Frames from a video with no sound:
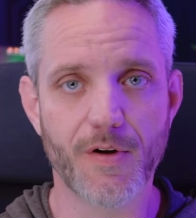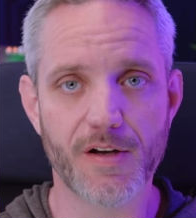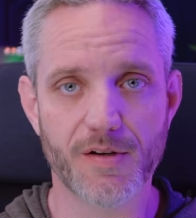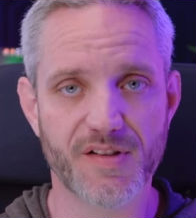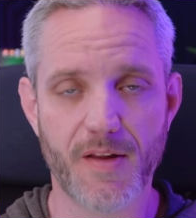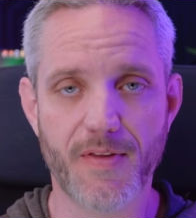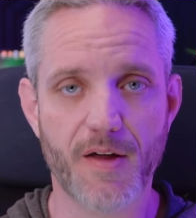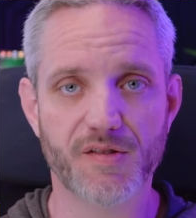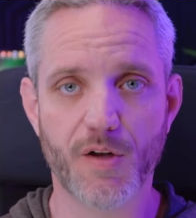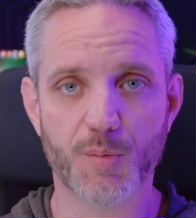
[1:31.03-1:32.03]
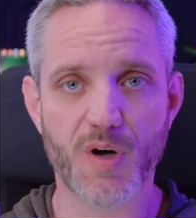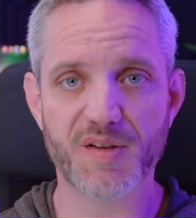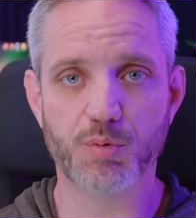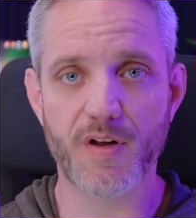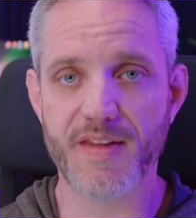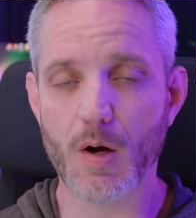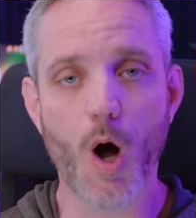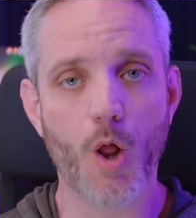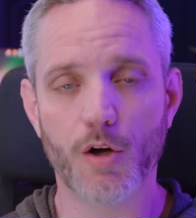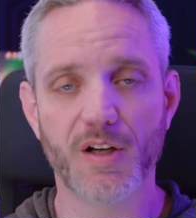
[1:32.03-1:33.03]
creators at a $1,000 price point, and they
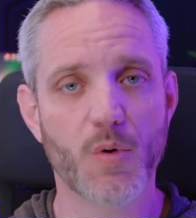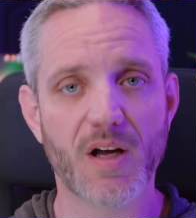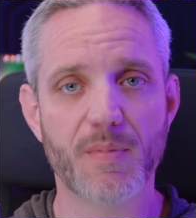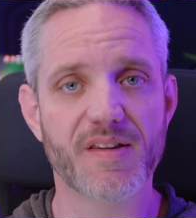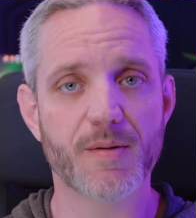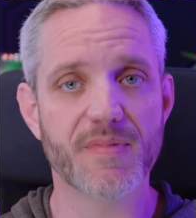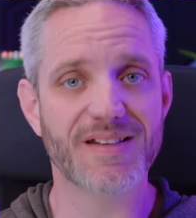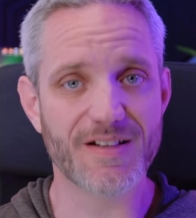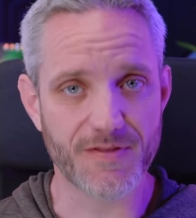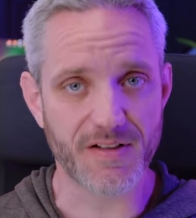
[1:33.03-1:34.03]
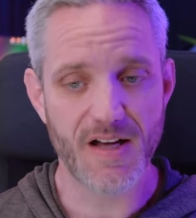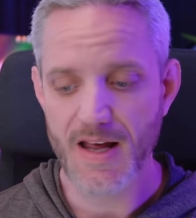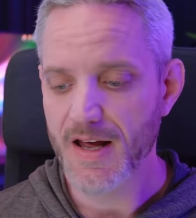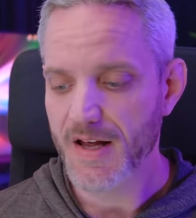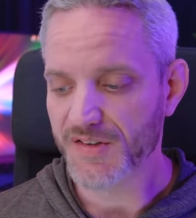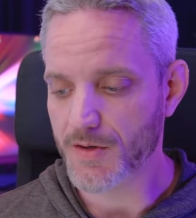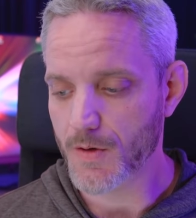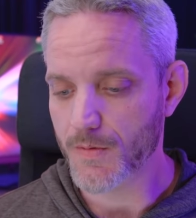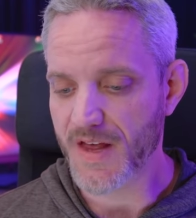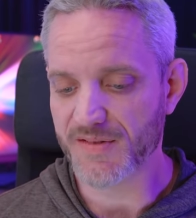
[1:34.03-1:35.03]
all are gonna recommend something different.
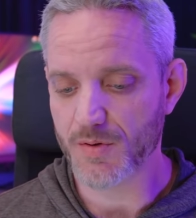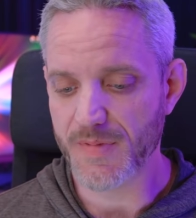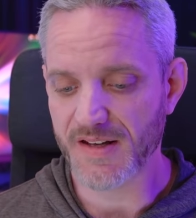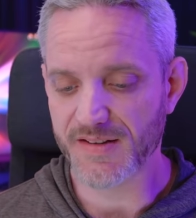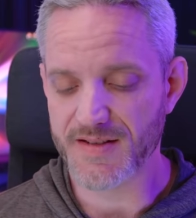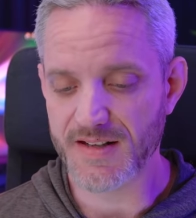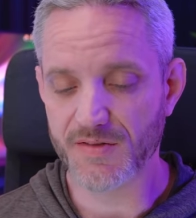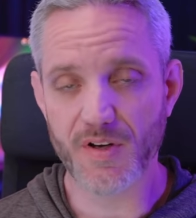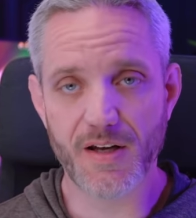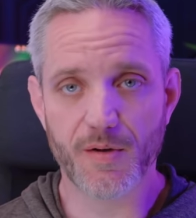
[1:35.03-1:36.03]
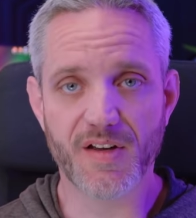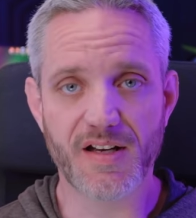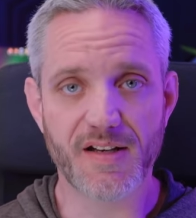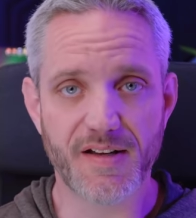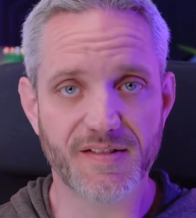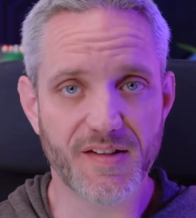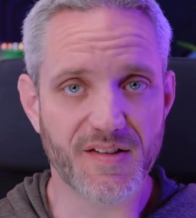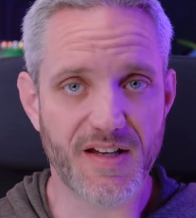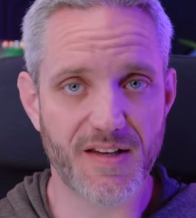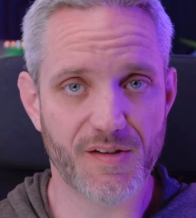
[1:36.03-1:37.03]
So that's what makes these videos kind of nice to
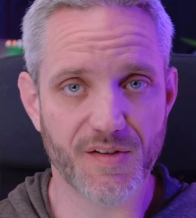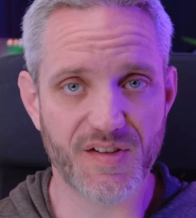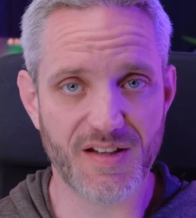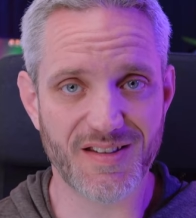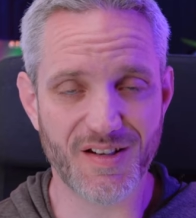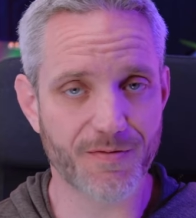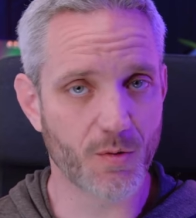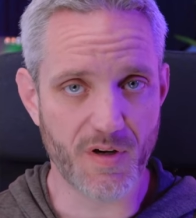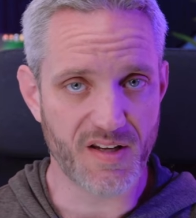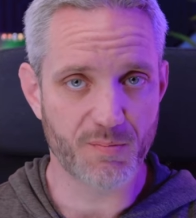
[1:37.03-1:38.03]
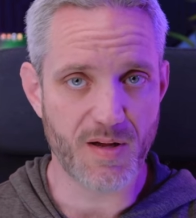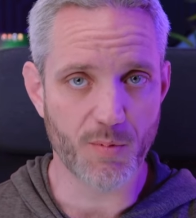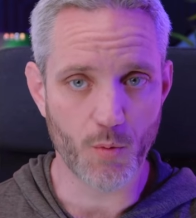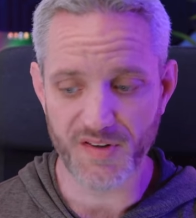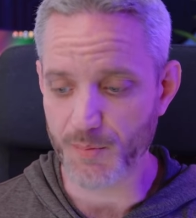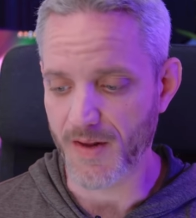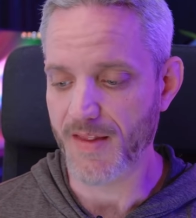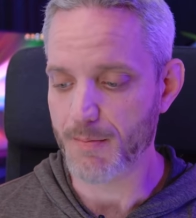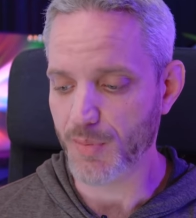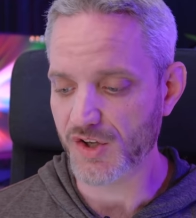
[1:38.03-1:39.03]
see is you'll see different ways people would spend
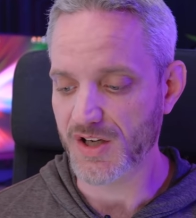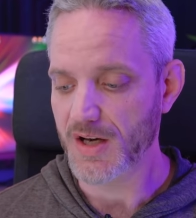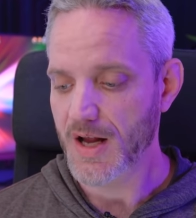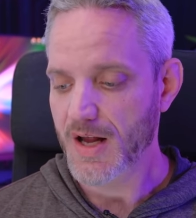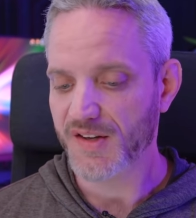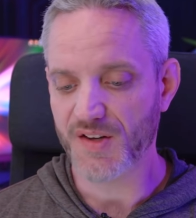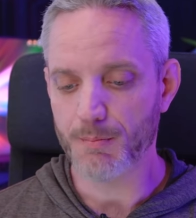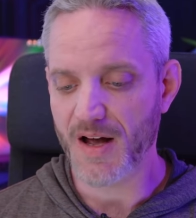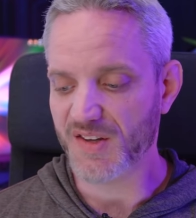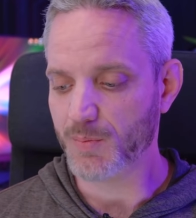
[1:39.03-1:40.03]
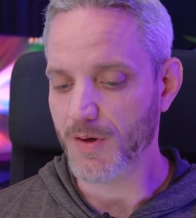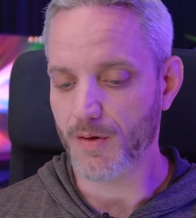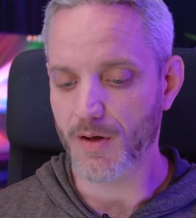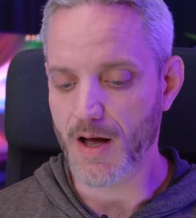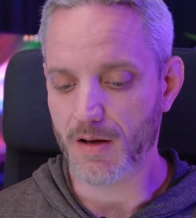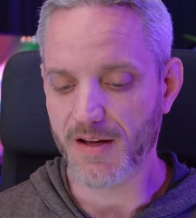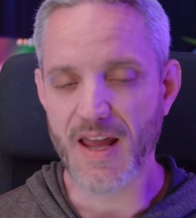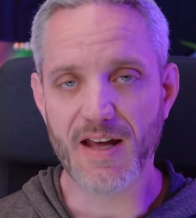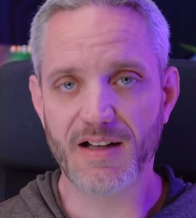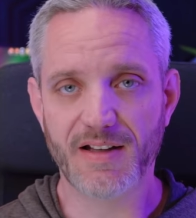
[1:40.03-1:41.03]
that budget. Some might
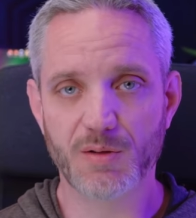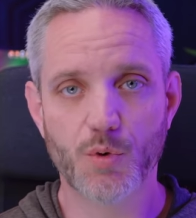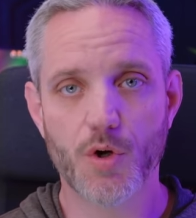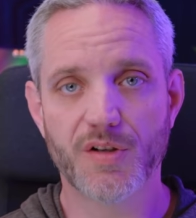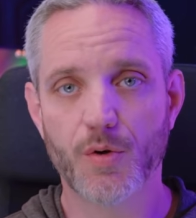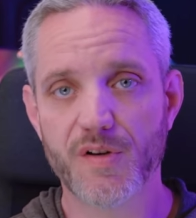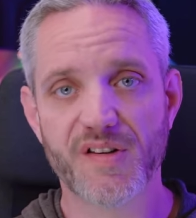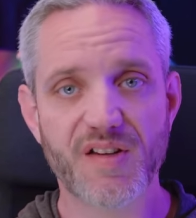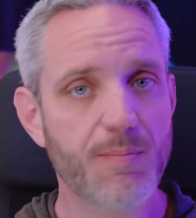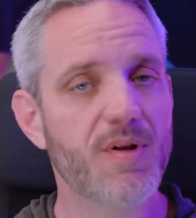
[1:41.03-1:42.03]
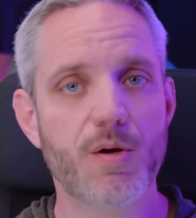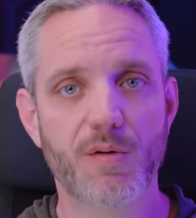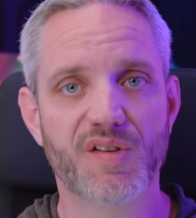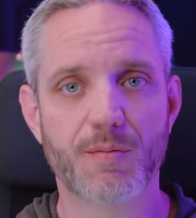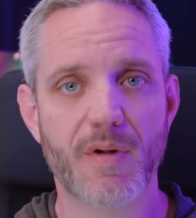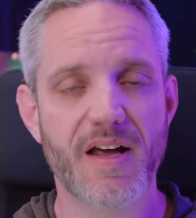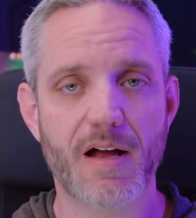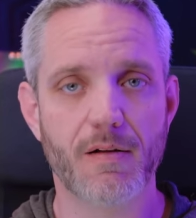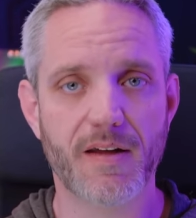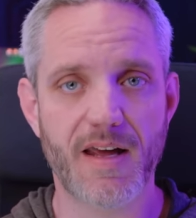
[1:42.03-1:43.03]
allocate a little more towards the CPU, some might
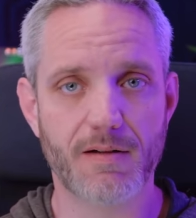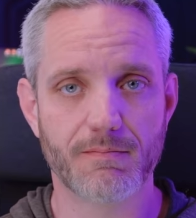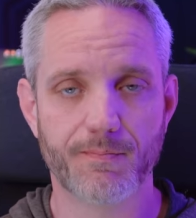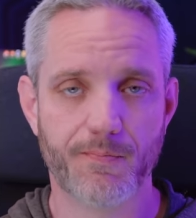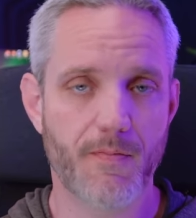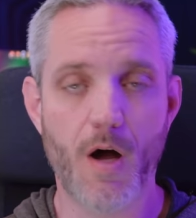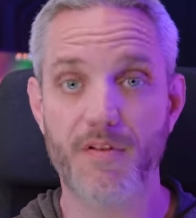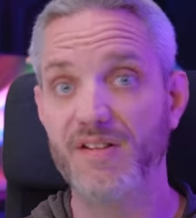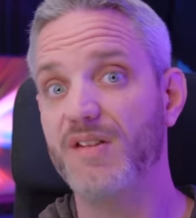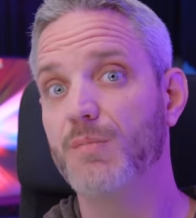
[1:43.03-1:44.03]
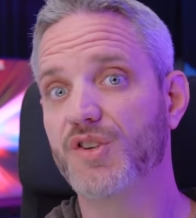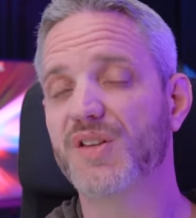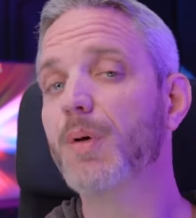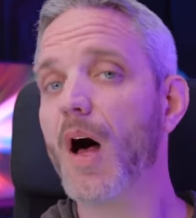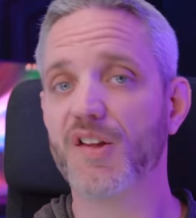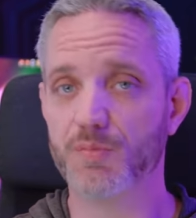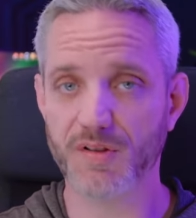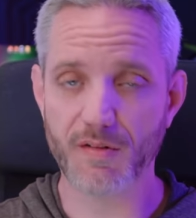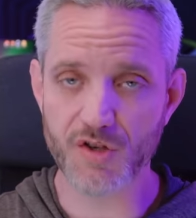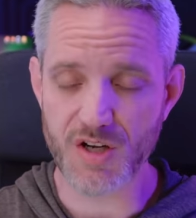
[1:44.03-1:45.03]
allocate obviously as much as possible
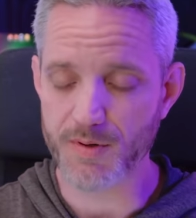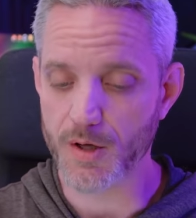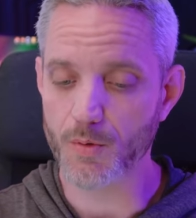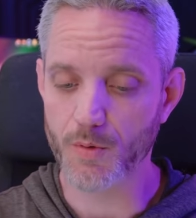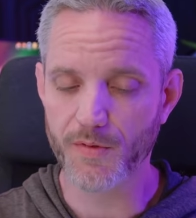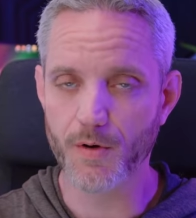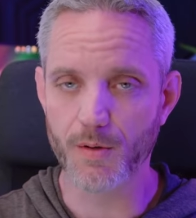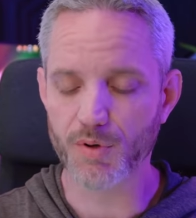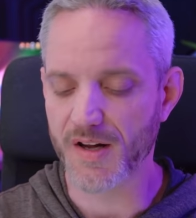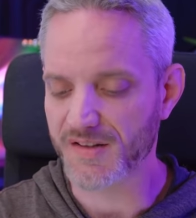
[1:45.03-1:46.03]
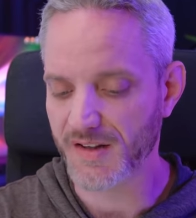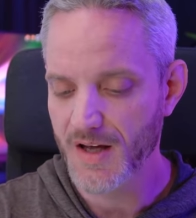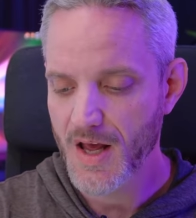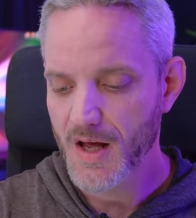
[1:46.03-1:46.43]
to the GPU with current pricing,